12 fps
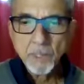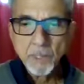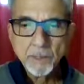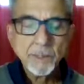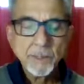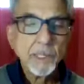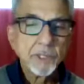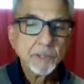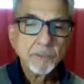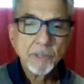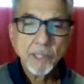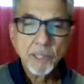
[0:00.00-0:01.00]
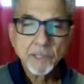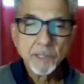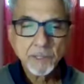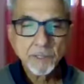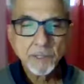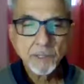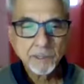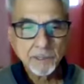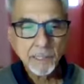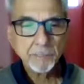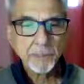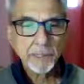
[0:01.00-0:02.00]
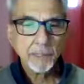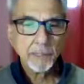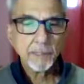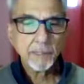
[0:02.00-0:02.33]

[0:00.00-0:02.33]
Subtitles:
And the nature of God is exactly